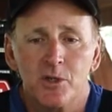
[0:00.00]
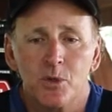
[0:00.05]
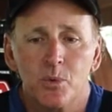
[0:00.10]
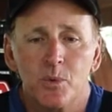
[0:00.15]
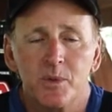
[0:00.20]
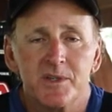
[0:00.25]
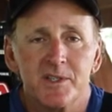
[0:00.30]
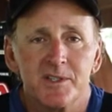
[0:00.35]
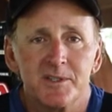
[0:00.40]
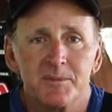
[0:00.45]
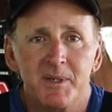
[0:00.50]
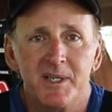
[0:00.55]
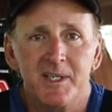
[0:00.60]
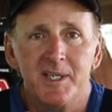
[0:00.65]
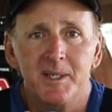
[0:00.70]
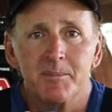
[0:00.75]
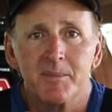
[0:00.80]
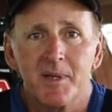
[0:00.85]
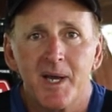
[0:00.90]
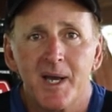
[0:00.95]
you know, with this
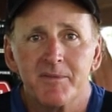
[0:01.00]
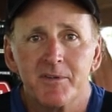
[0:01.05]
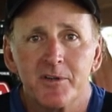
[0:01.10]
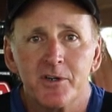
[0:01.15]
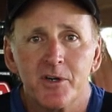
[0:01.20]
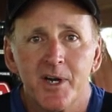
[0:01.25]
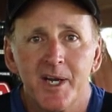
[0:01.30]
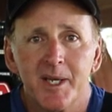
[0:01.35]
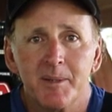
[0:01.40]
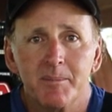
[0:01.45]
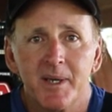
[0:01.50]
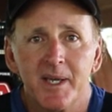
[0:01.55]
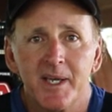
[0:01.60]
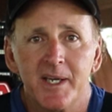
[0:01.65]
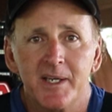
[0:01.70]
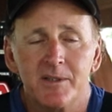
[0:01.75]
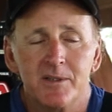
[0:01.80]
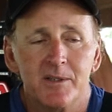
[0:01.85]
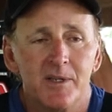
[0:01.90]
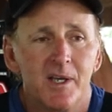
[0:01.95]
medium diving
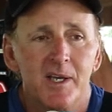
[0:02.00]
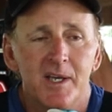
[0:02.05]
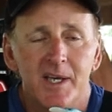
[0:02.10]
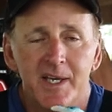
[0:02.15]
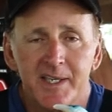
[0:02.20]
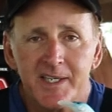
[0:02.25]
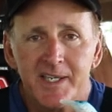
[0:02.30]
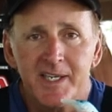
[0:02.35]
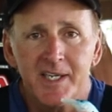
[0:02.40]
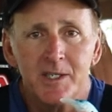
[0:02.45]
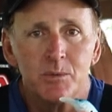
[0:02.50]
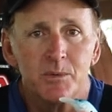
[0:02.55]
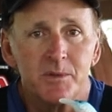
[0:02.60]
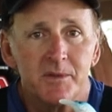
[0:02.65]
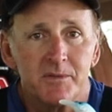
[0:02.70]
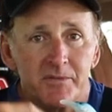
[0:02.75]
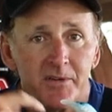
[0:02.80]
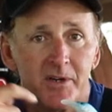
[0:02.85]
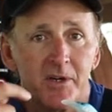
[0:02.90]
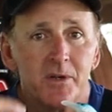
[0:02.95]
crankbait, again
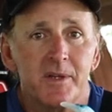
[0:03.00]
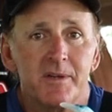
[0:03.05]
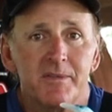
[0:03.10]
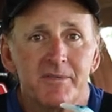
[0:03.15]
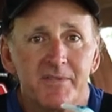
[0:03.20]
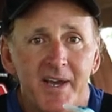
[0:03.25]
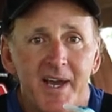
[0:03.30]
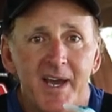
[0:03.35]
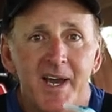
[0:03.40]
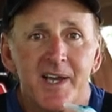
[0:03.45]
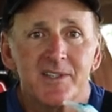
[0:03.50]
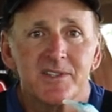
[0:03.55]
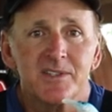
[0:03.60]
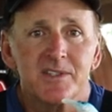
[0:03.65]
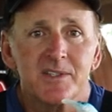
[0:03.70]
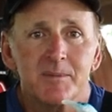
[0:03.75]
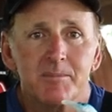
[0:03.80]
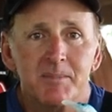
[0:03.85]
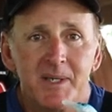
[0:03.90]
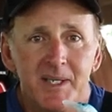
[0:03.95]
with a fairly
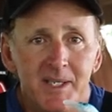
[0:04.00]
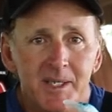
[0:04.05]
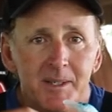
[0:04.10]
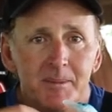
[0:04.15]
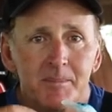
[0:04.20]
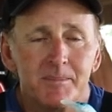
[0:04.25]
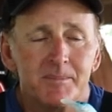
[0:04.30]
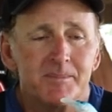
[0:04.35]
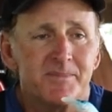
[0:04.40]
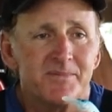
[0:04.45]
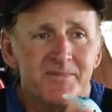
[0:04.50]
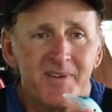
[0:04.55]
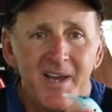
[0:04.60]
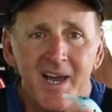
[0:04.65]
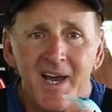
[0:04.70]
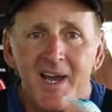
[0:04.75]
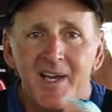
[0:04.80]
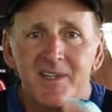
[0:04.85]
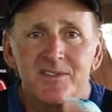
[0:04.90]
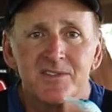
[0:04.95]
fast, medium
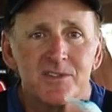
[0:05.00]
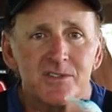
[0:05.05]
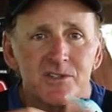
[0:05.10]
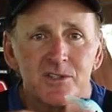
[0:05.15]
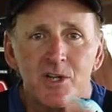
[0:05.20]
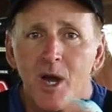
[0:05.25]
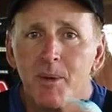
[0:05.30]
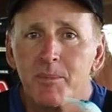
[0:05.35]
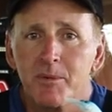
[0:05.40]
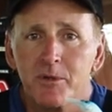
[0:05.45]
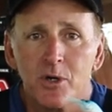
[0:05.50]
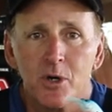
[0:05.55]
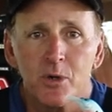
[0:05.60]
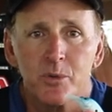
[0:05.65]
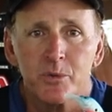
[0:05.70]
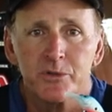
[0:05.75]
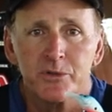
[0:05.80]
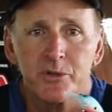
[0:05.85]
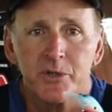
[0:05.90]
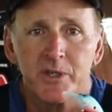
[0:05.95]
fast stop and go
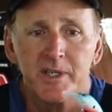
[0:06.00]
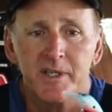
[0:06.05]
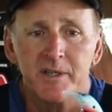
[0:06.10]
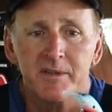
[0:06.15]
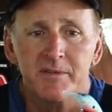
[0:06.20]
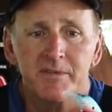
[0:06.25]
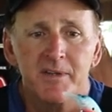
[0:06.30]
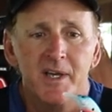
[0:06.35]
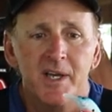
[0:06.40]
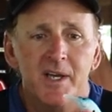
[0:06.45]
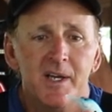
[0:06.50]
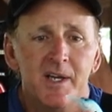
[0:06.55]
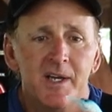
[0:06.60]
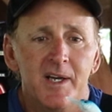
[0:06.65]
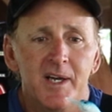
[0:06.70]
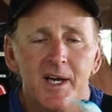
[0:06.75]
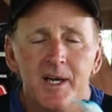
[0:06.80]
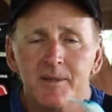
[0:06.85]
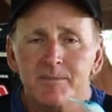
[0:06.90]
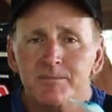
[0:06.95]
retrieve,
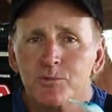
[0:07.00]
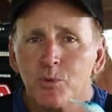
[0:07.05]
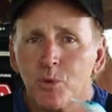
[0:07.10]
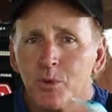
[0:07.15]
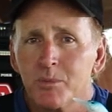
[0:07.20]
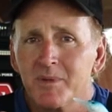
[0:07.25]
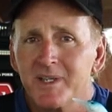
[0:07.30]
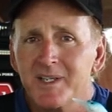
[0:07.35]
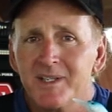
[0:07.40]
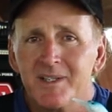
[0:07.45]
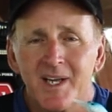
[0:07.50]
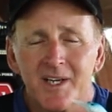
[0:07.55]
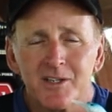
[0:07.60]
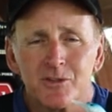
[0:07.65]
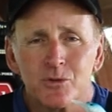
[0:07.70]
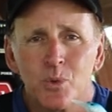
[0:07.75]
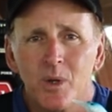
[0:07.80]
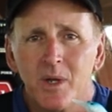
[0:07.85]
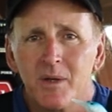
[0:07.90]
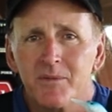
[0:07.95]
normally
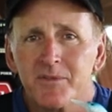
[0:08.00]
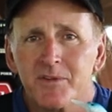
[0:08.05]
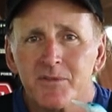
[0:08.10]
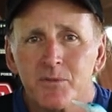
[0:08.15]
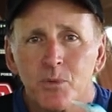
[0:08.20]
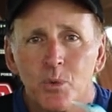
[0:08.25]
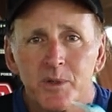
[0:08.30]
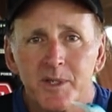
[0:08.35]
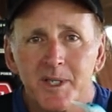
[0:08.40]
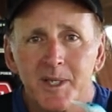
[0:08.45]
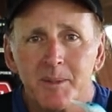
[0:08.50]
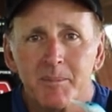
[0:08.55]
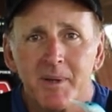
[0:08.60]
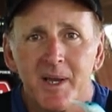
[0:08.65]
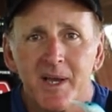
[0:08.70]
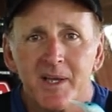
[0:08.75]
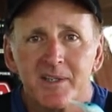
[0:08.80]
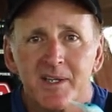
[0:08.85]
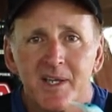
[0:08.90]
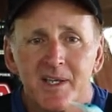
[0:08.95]
like 12 to 14
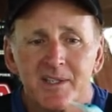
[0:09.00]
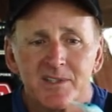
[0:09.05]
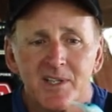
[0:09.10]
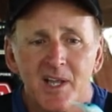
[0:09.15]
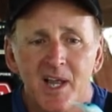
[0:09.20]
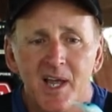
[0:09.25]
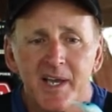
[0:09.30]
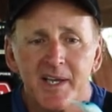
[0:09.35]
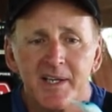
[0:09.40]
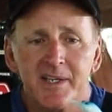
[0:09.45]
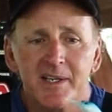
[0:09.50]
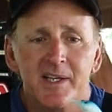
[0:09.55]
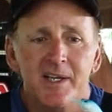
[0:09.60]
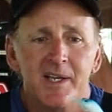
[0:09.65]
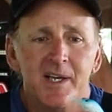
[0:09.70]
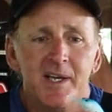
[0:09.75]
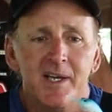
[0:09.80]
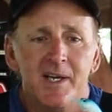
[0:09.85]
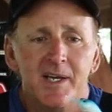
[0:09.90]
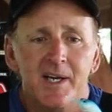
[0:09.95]
pound test line,
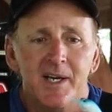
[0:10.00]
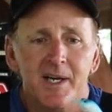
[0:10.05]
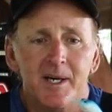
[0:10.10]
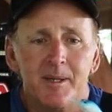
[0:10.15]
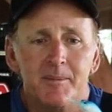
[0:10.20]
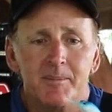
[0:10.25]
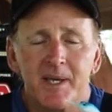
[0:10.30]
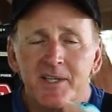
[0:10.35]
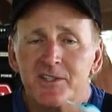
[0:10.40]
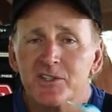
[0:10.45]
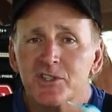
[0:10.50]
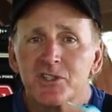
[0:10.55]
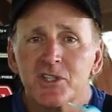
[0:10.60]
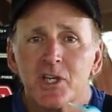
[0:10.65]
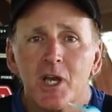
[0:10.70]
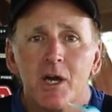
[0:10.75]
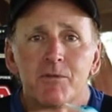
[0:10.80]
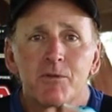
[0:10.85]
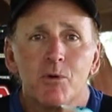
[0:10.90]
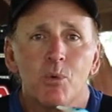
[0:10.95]
and just
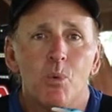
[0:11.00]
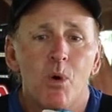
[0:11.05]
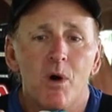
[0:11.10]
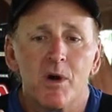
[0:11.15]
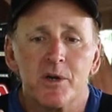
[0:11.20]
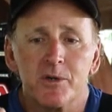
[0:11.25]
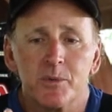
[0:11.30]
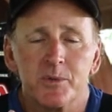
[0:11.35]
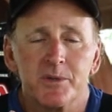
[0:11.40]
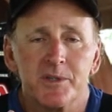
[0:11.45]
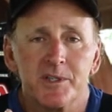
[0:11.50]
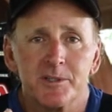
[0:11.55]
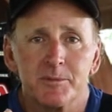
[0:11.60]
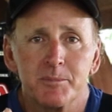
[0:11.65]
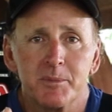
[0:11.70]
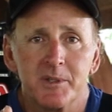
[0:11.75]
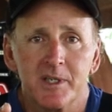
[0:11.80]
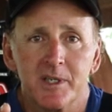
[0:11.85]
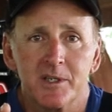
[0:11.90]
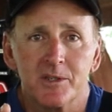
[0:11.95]
cover water with this
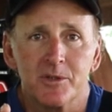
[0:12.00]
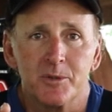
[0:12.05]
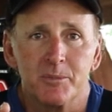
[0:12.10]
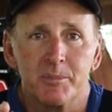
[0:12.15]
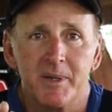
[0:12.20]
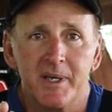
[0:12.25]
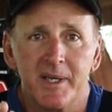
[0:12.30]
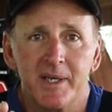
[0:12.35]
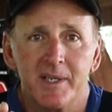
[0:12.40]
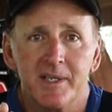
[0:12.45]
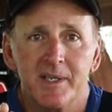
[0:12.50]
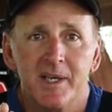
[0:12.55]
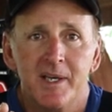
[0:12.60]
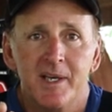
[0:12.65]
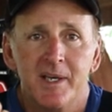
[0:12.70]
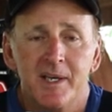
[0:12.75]
particular bait.